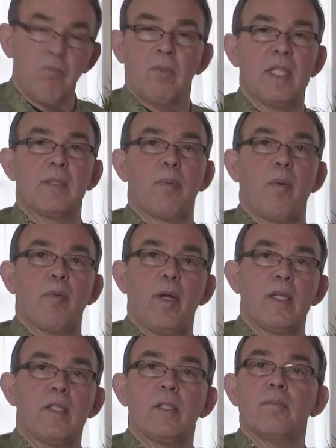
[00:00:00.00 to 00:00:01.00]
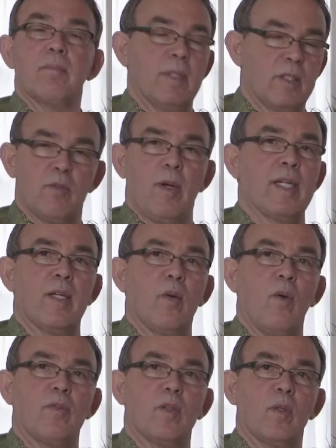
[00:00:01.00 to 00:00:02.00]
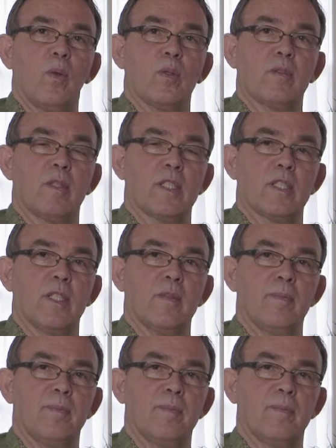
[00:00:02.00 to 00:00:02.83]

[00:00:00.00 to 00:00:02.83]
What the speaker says: This preparation is ready to offer to Lord Krishna.